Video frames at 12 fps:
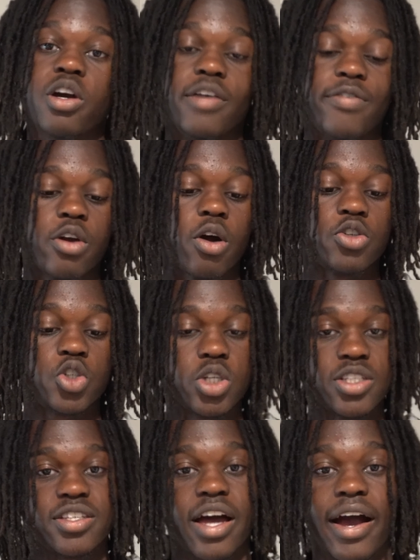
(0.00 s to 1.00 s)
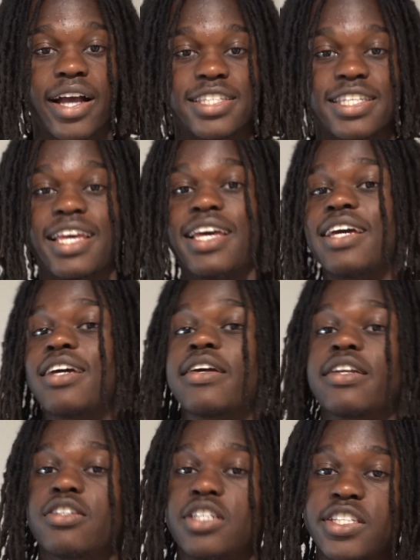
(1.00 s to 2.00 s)
If you go true to size,
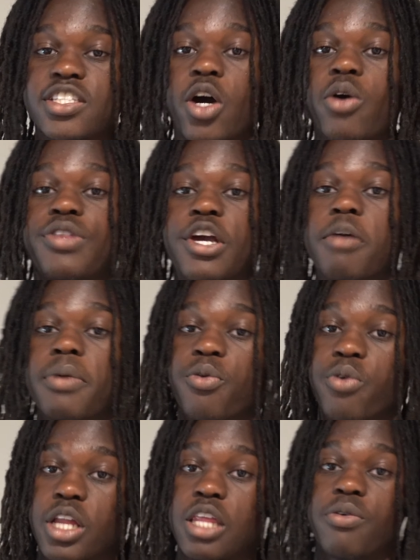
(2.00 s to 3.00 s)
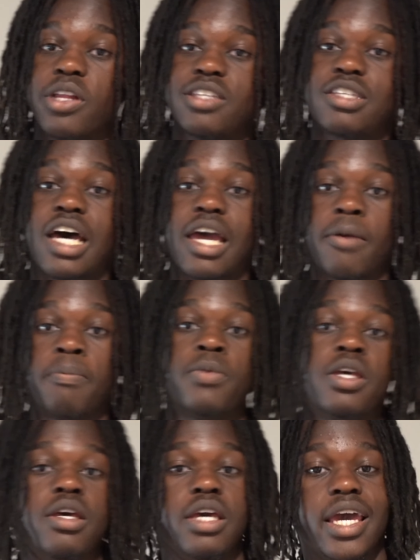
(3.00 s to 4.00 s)
just know they're gonna be really tight.
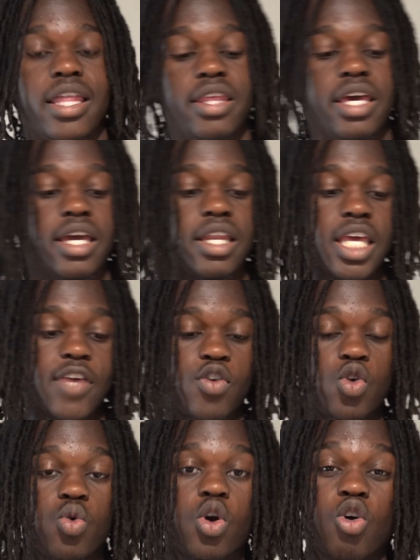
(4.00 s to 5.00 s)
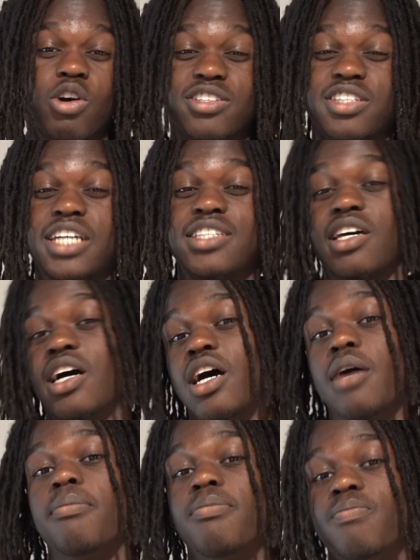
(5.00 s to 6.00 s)
And then if you go a size
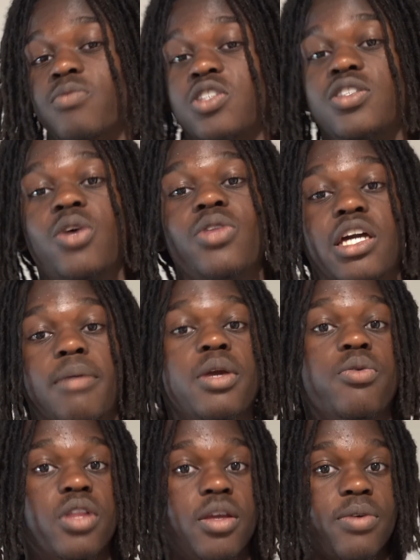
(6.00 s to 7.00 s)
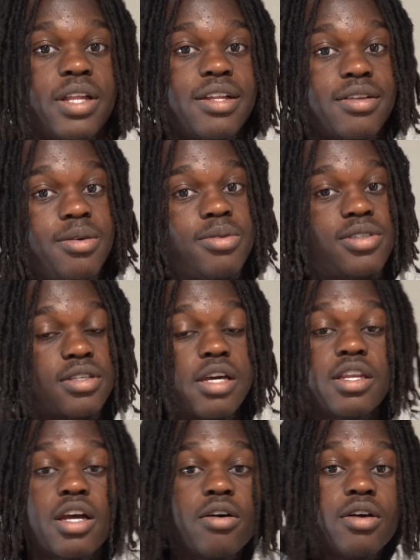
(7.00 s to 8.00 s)
up, just know they're gonna be really loose. So
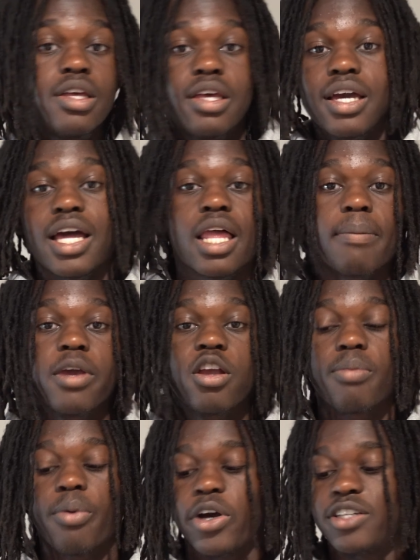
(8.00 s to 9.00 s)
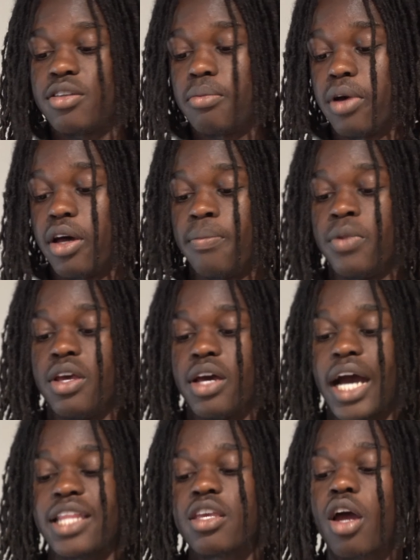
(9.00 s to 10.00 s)
you know, kind of like pick your poison. But
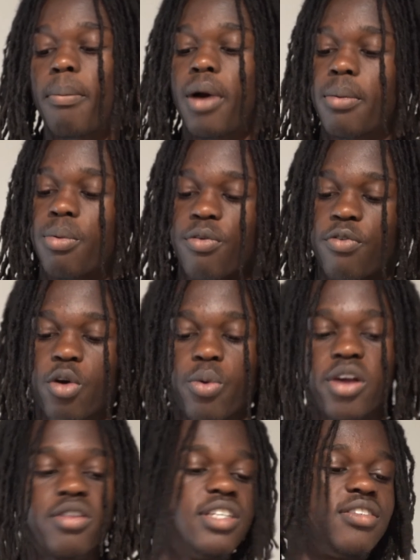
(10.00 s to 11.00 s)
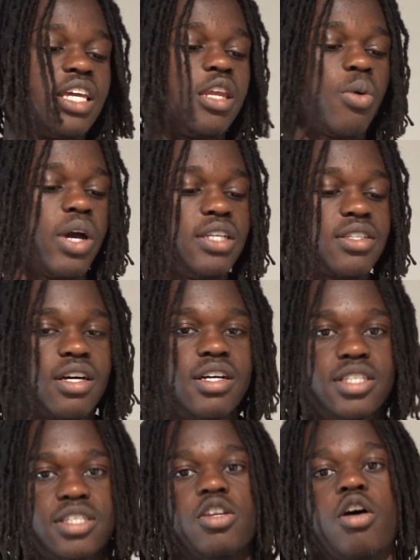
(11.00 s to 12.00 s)
I think I'll probably prefer wearing these anyways,
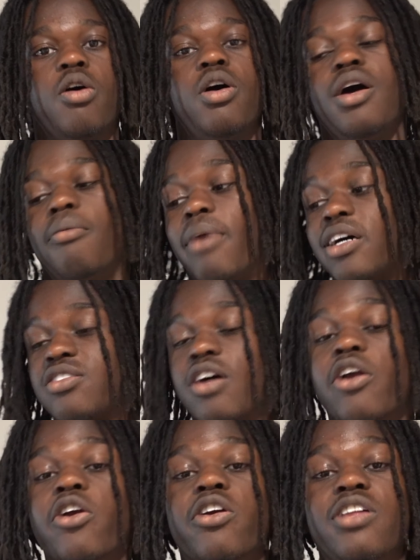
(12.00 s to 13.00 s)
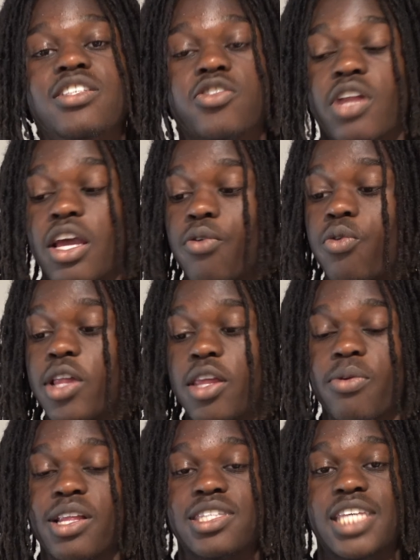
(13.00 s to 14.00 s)
because you know my soccer cleats are like
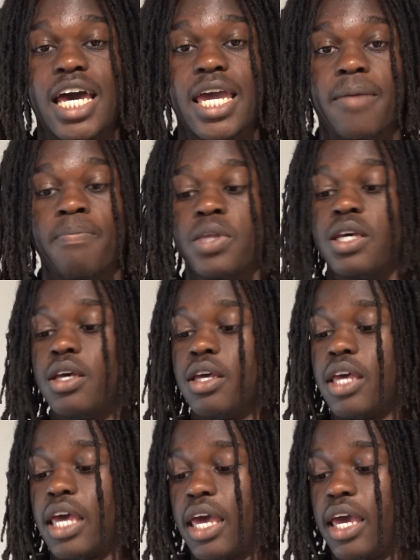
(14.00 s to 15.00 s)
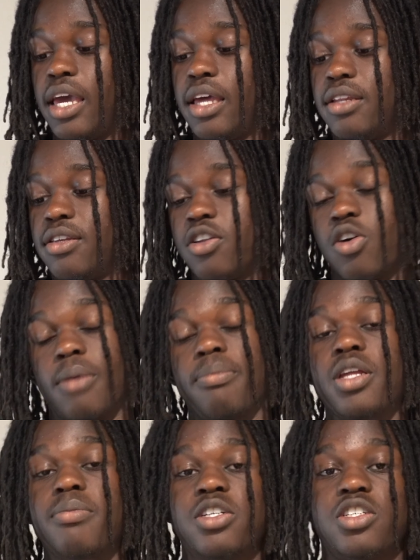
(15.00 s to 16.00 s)
really tight, and you know I'm
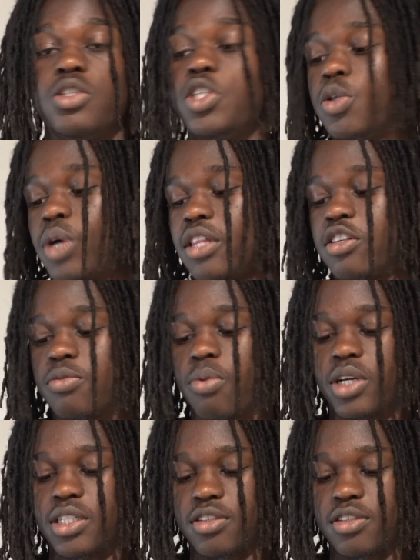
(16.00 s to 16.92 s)
pretty much used to it at this point.